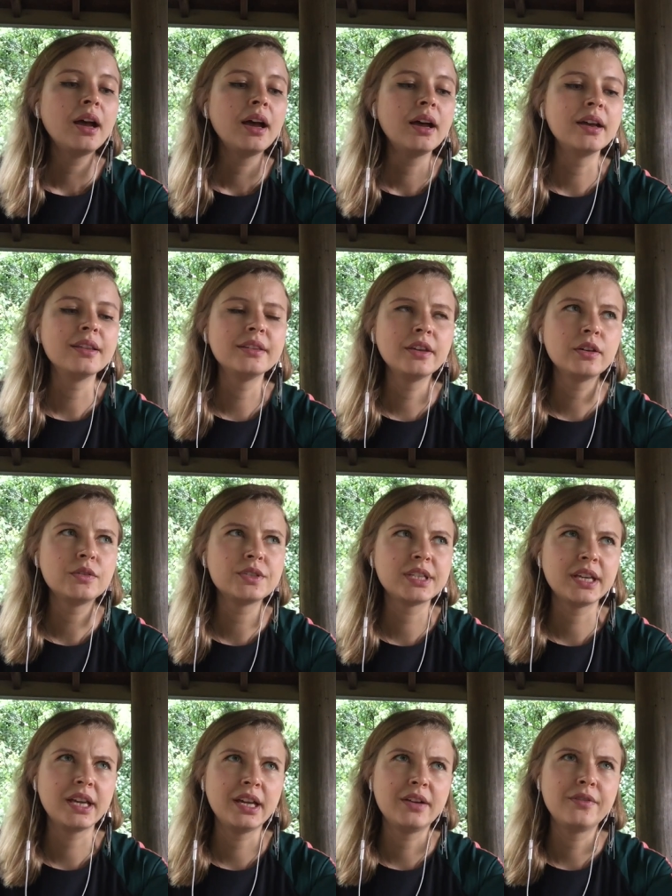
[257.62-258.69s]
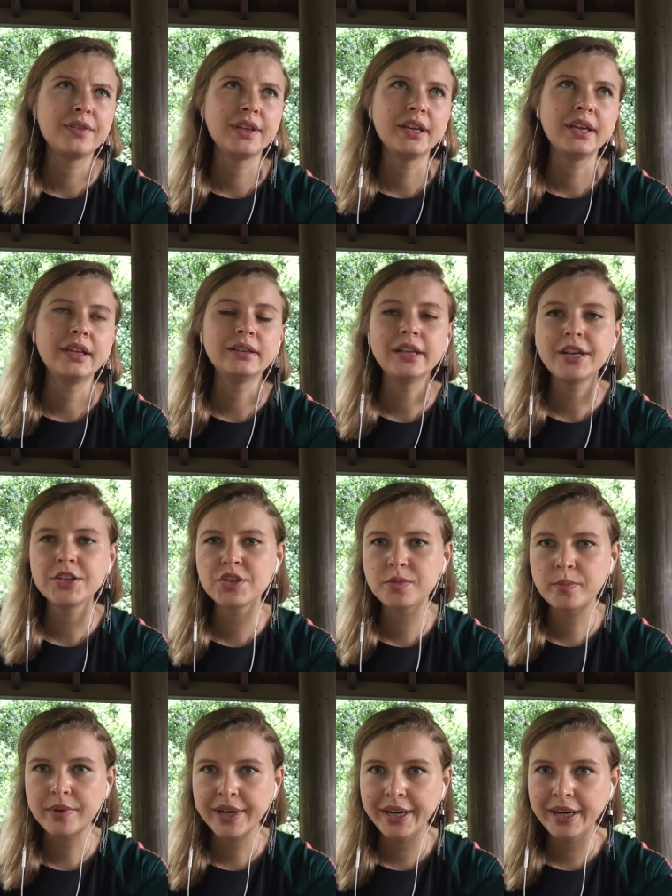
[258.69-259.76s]
And they also have the lunch
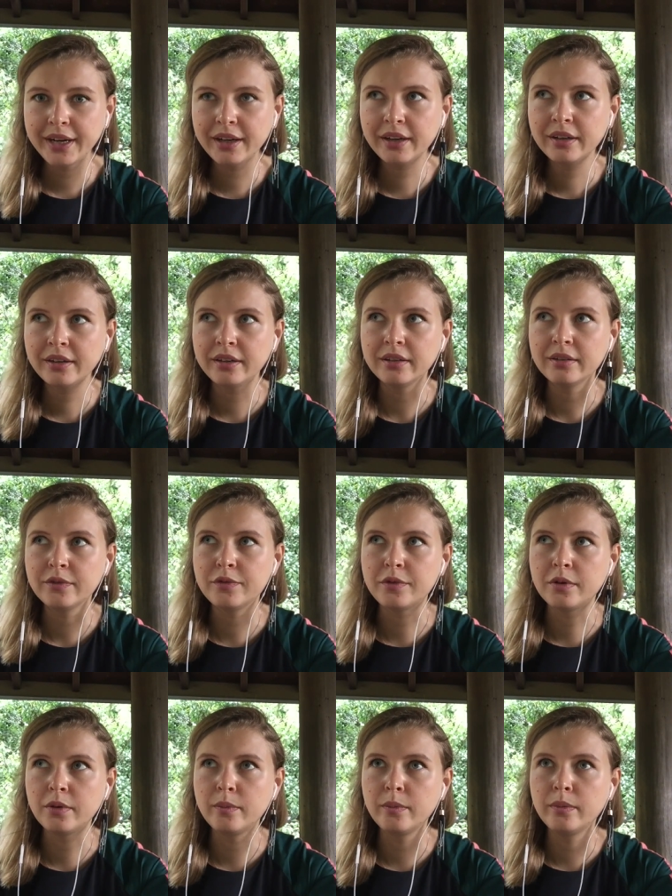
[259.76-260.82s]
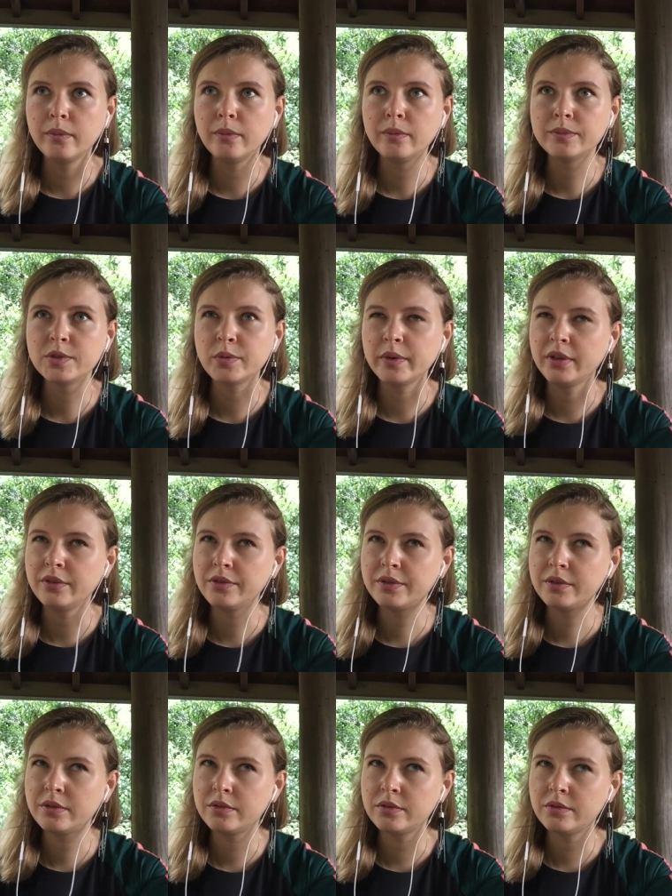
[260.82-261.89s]
break from
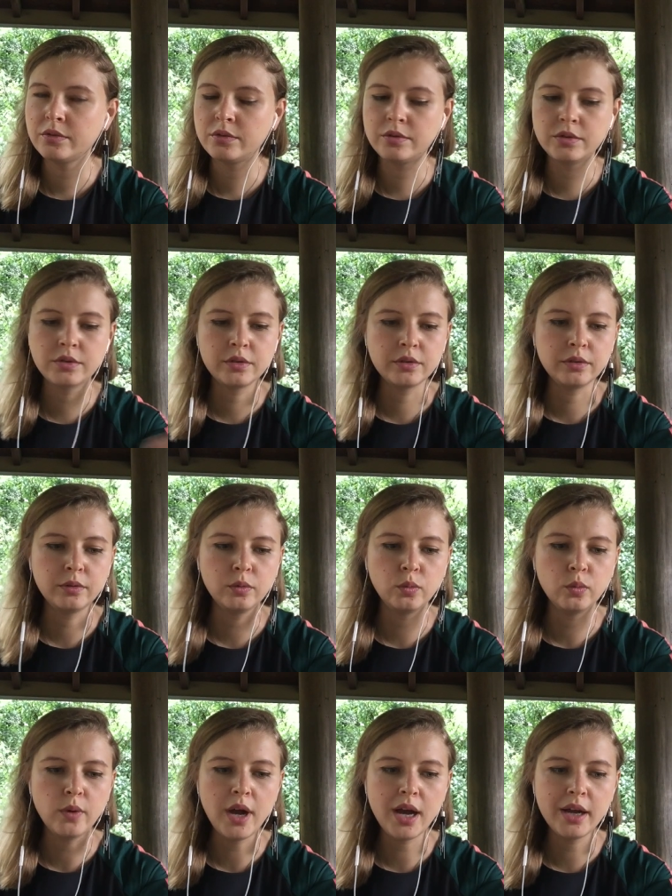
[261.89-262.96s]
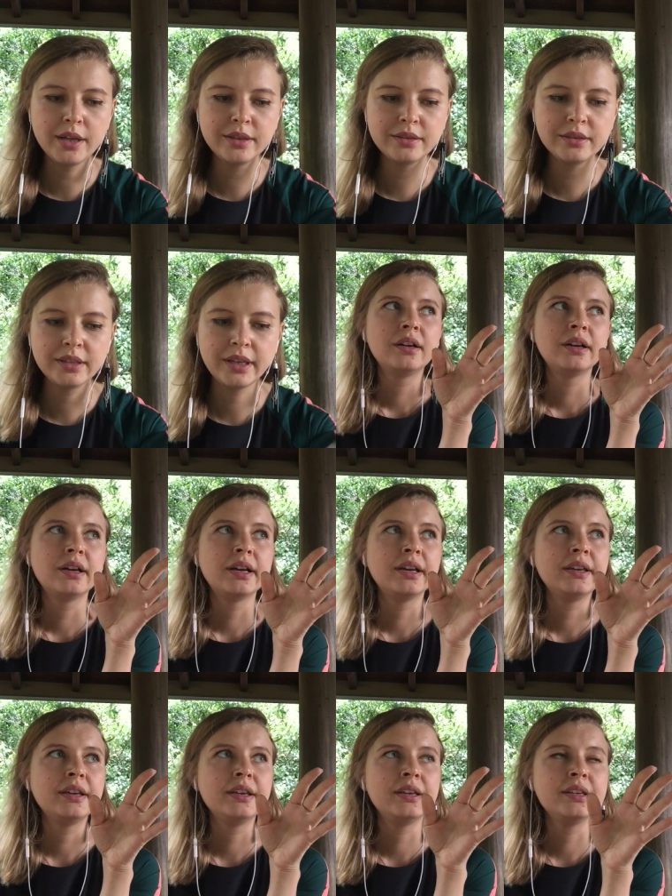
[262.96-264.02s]
12 till 1.
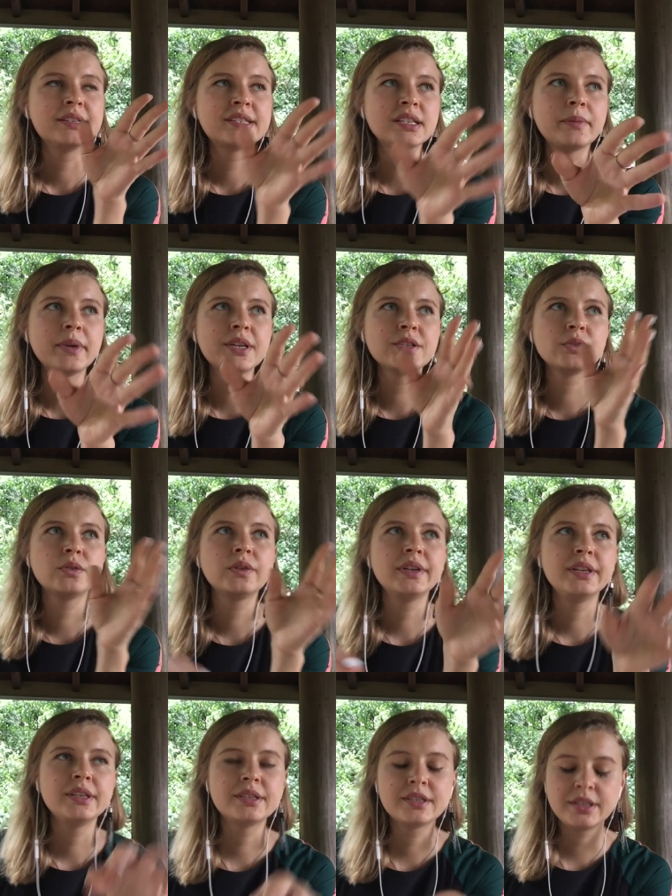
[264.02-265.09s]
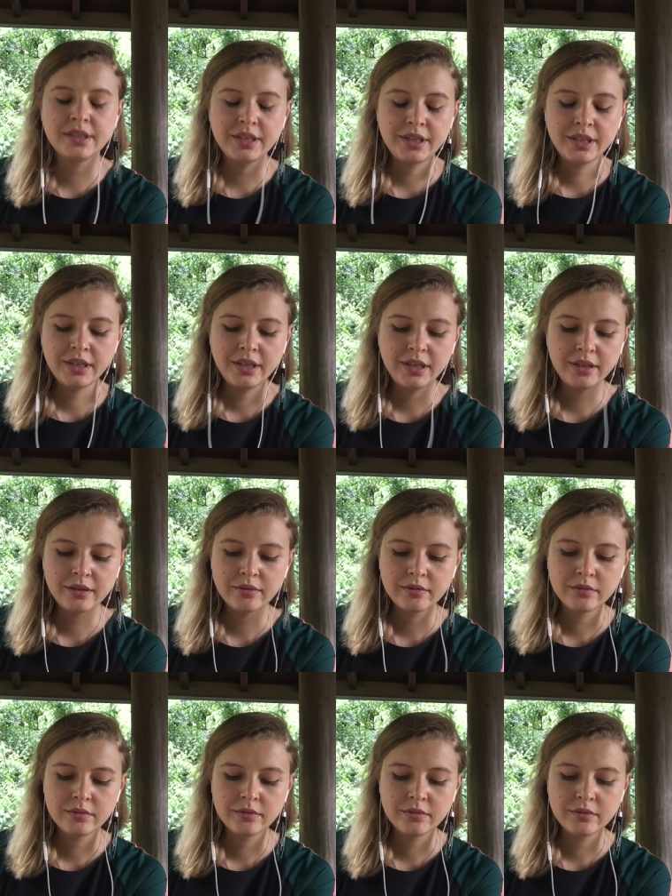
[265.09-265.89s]
In Samezu, it's the